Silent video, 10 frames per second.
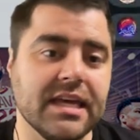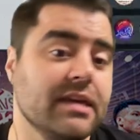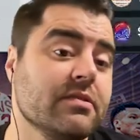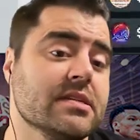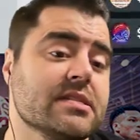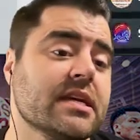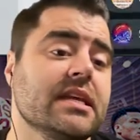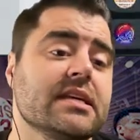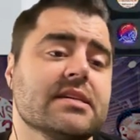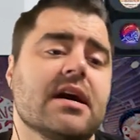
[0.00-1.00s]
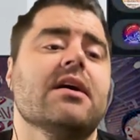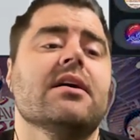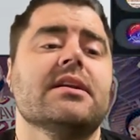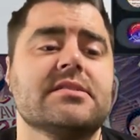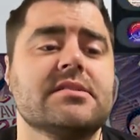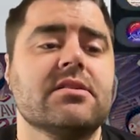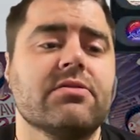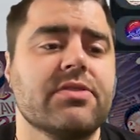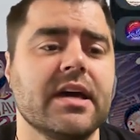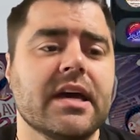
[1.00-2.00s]
Even a skinny Zion is still
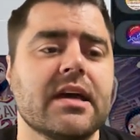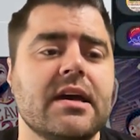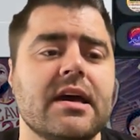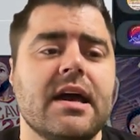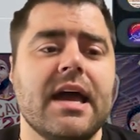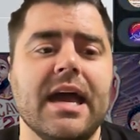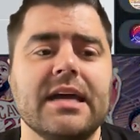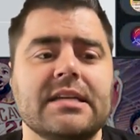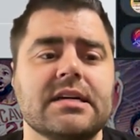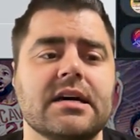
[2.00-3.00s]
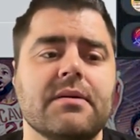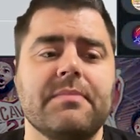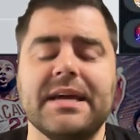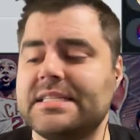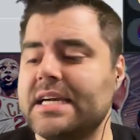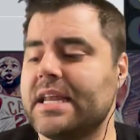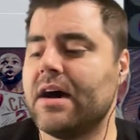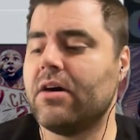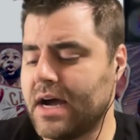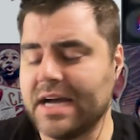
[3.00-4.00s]
thick, and maintain
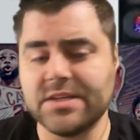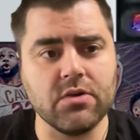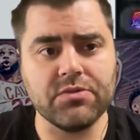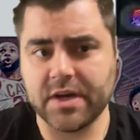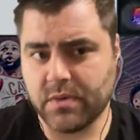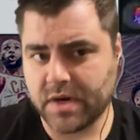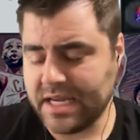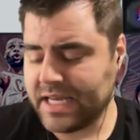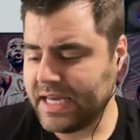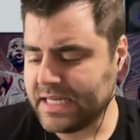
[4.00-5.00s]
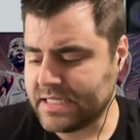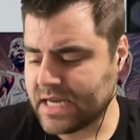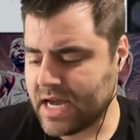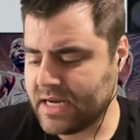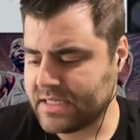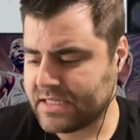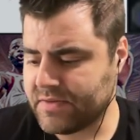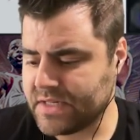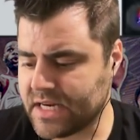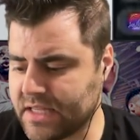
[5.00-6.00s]
health. I don't think we're going to get Zion at
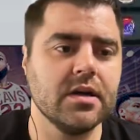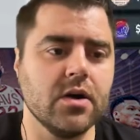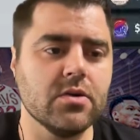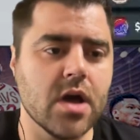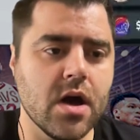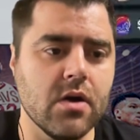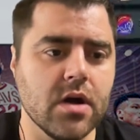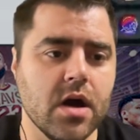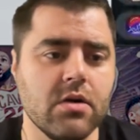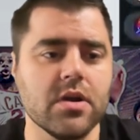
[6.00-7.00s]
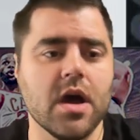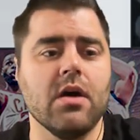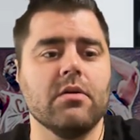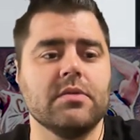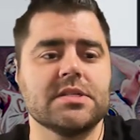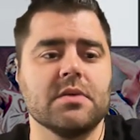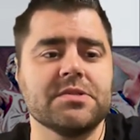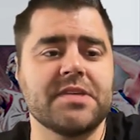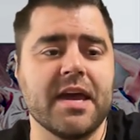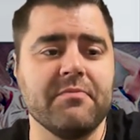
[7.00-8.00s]
17. I think, oh no,
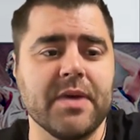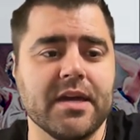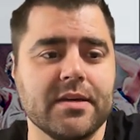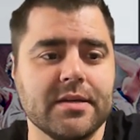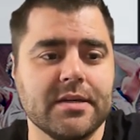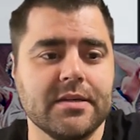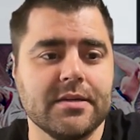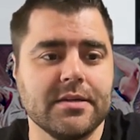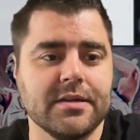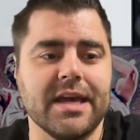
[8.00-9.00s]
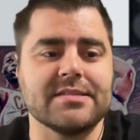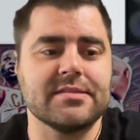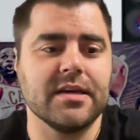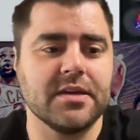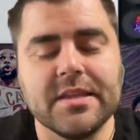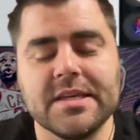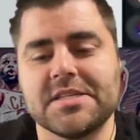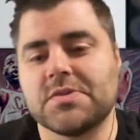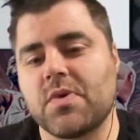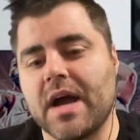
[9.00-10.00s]
someone save me. Yes, thank you.
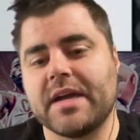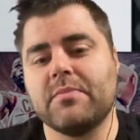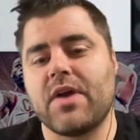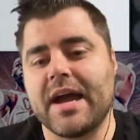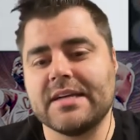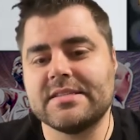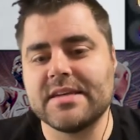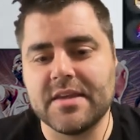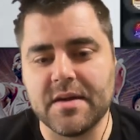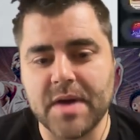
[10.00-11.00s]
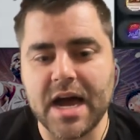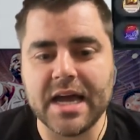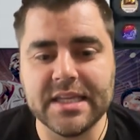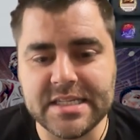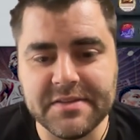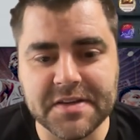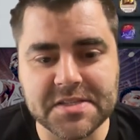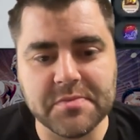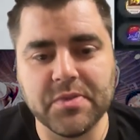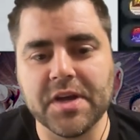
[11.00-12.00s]
This is where I can brag and say that I'm a highly
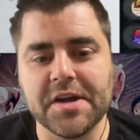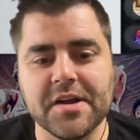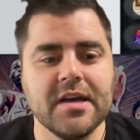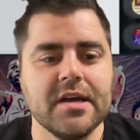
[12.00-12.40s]
defensive player.